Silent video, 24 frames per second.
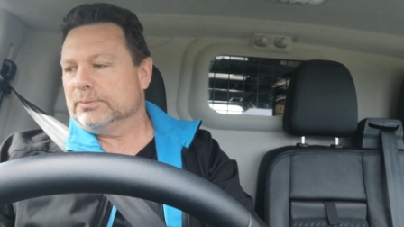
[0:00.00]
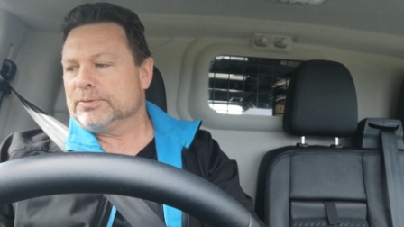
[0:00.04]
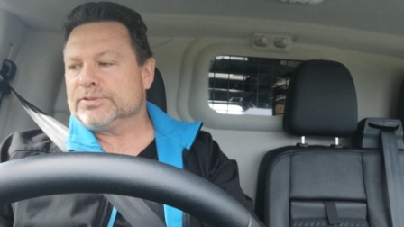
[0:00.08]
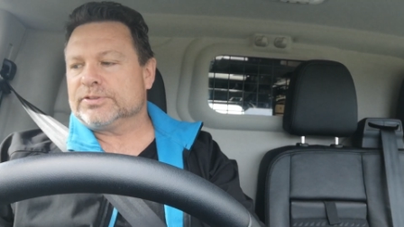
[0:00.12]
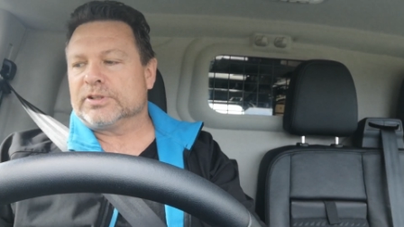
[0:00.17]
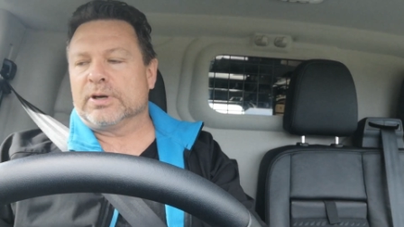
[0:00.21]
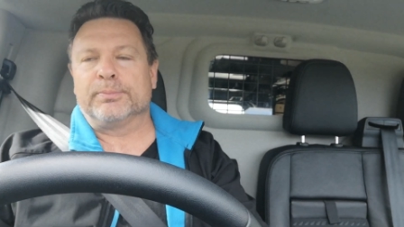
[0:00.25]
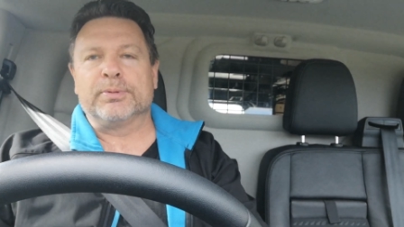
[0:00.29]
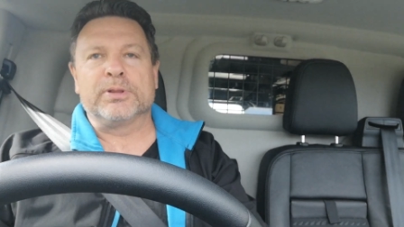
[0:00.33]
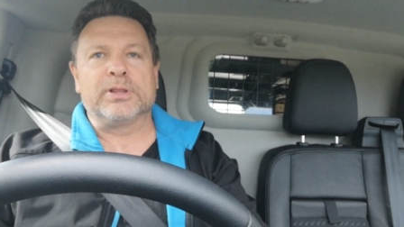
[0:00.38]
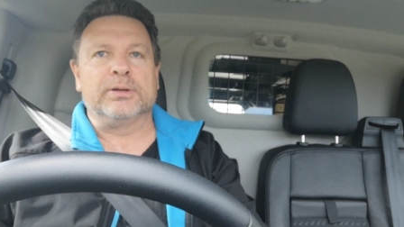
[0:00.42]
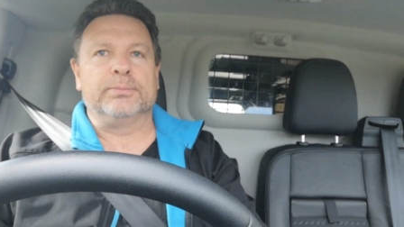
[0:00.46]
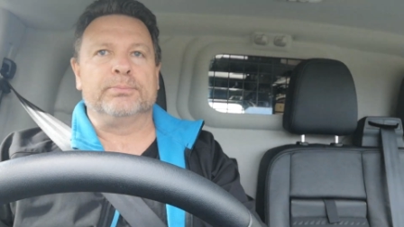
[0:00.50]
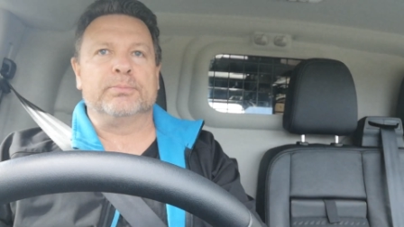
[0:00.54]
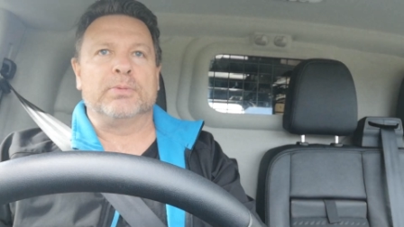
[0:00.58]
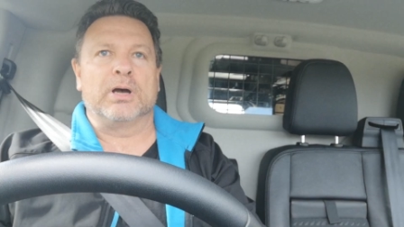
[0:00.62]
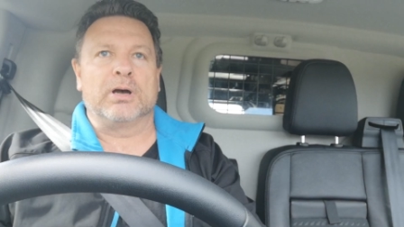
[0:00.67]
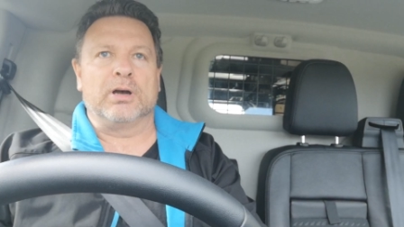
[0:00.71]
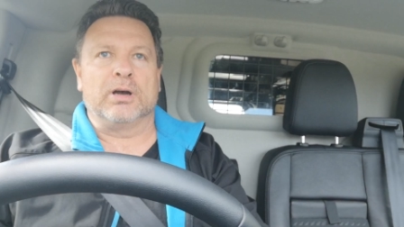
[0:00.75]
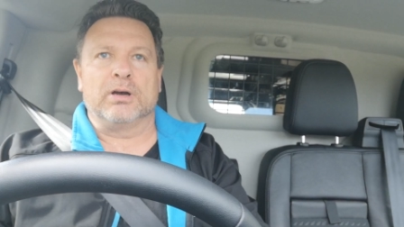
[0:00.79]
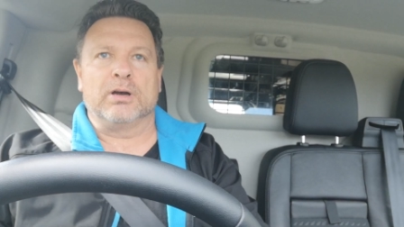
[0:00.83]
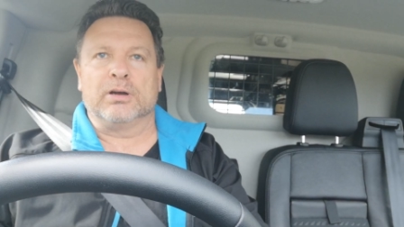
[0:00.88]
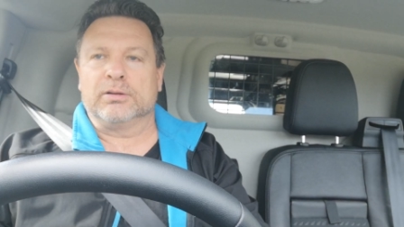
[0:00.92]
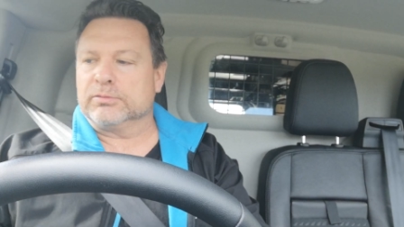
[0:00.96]
Some of them
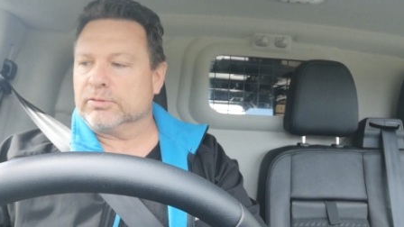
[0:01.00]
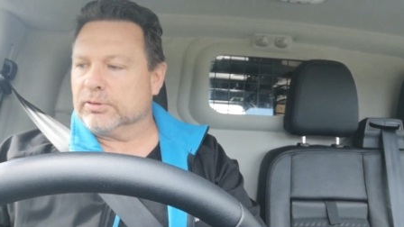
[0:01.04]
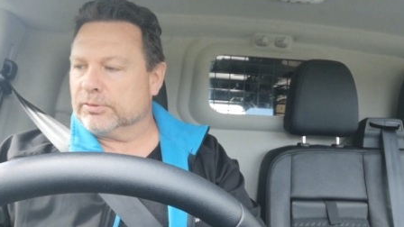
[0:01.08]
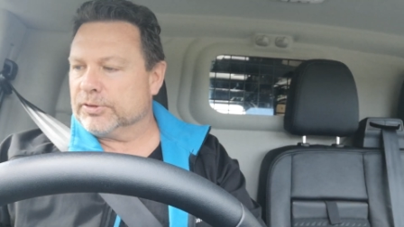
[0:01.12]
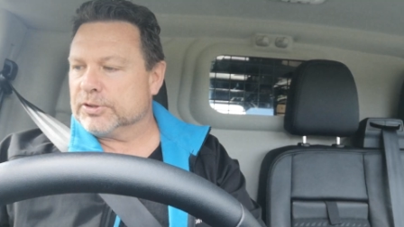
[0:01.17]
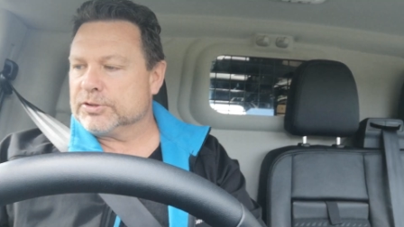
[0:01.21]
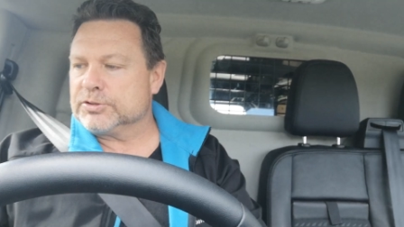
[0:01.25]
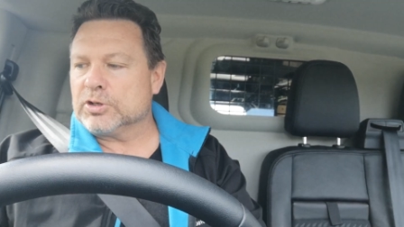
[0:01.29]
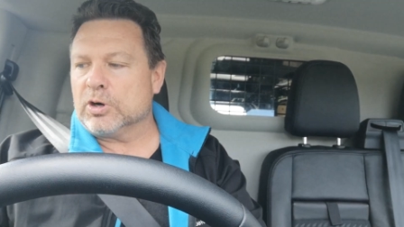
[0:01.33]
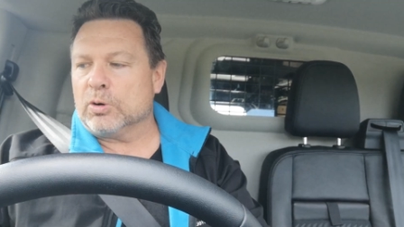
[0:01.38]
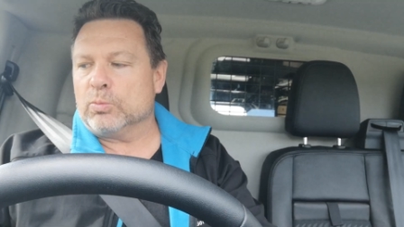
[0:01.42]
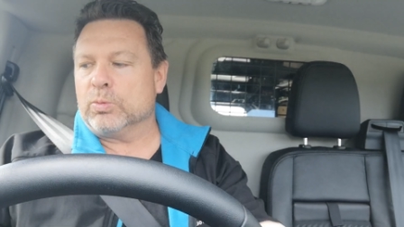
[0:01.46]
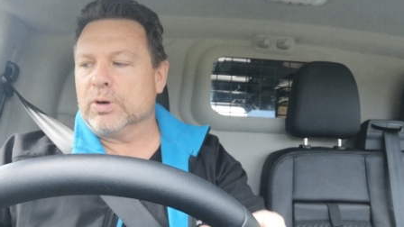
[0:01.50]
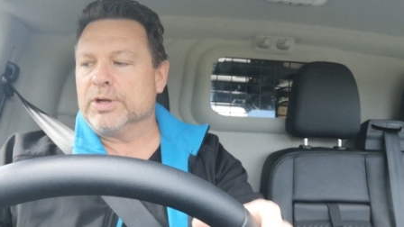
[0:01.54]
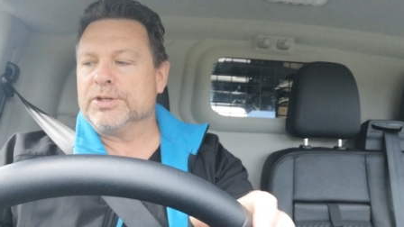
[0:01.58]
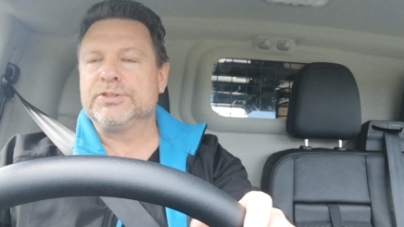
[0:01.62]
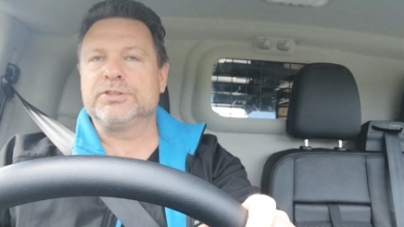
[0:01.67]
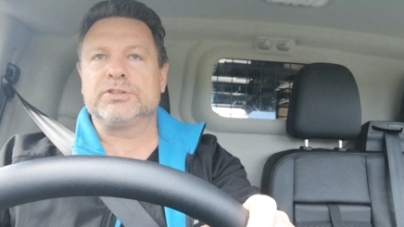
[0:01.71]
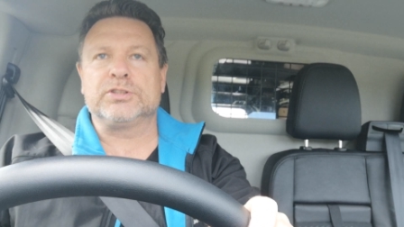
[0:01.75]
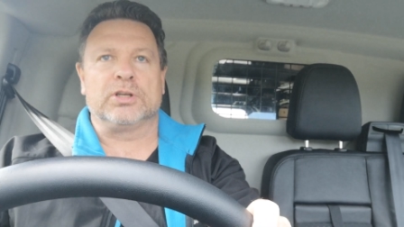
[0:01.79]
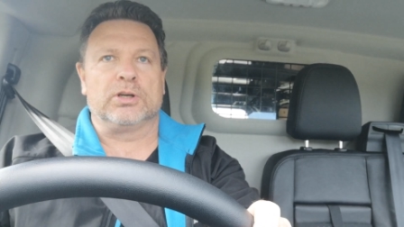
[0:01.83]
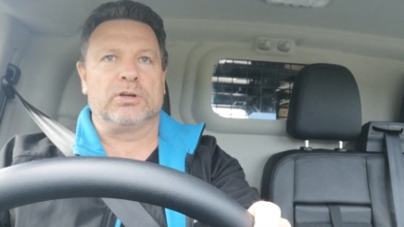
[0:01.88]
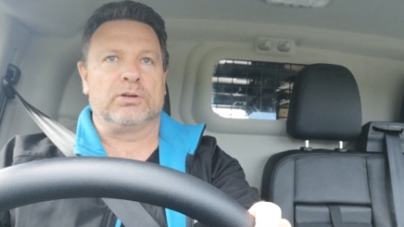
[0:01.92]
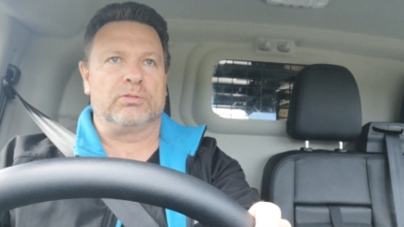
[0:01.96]
are, the top
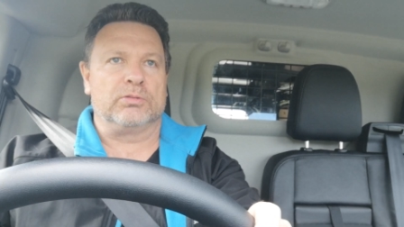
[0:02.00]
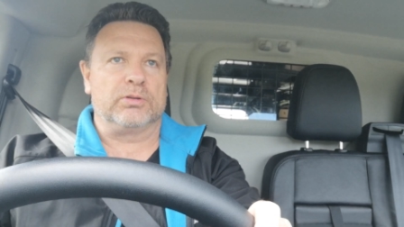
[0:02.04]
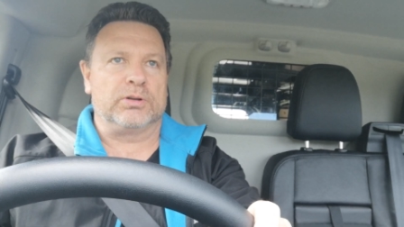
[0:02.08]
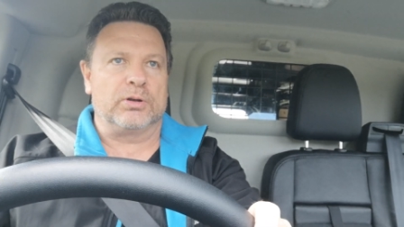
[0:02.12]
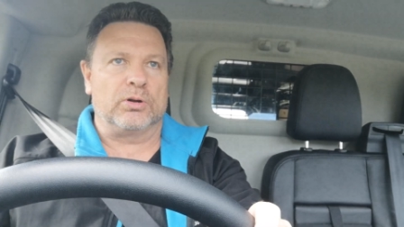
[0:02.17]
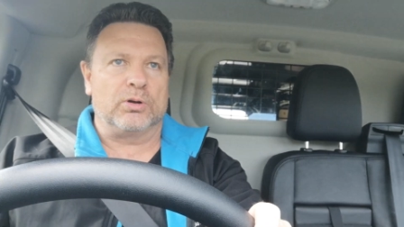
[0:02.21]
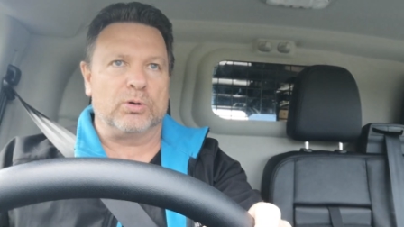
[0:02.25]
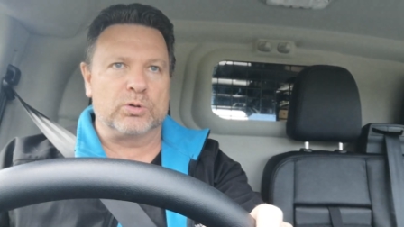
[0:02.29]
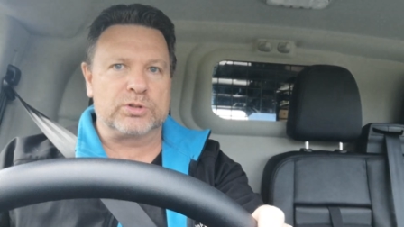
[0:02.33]
ones are